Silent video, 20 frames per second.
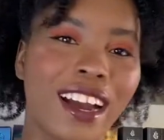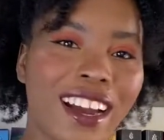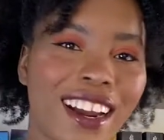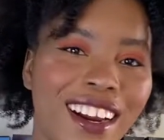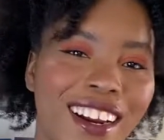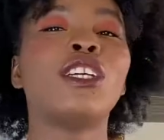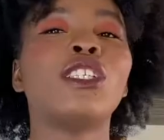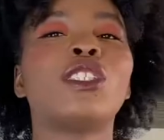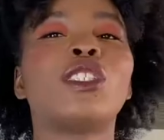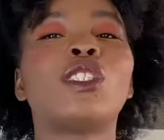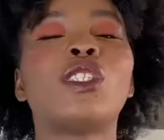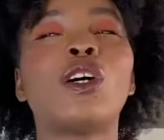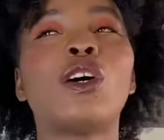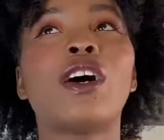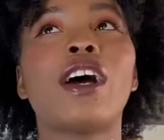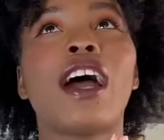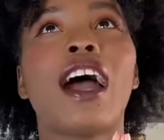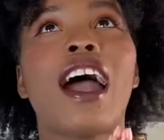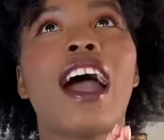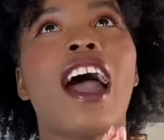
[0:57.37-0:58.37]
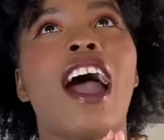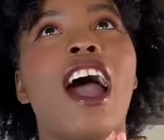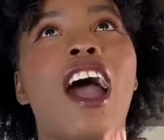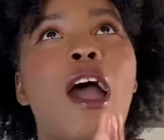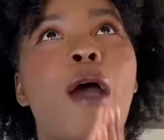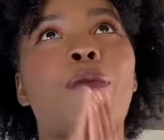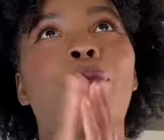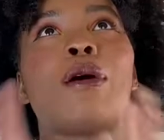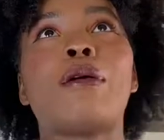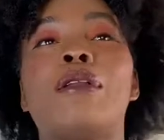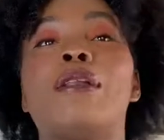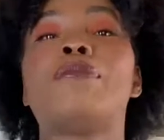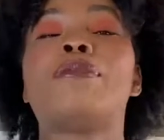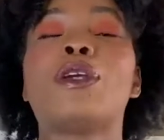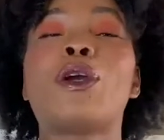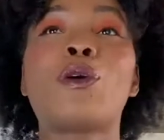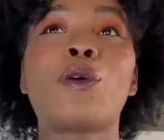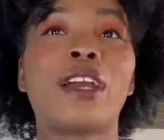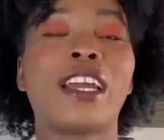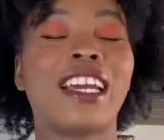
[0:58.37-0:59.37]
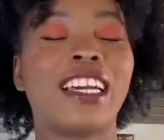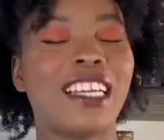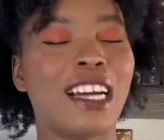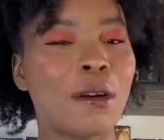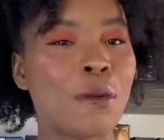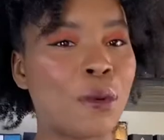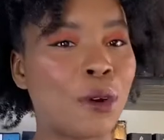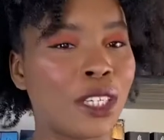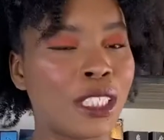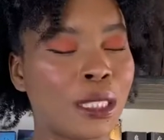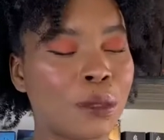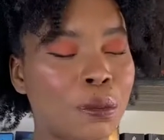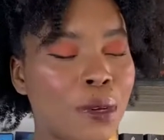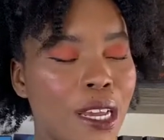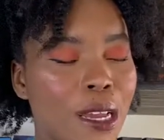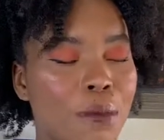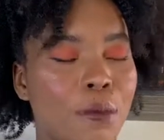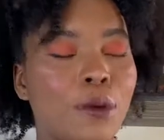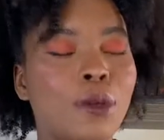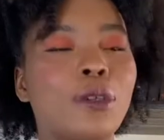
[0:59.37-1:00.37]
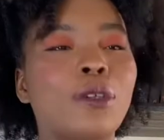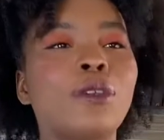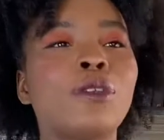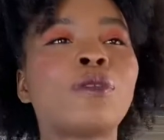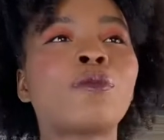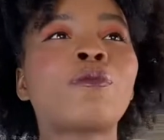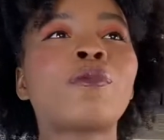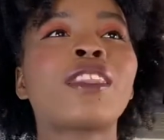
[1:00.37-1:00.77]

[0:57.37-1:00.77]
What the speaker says: So I'll probably be quicker than most people,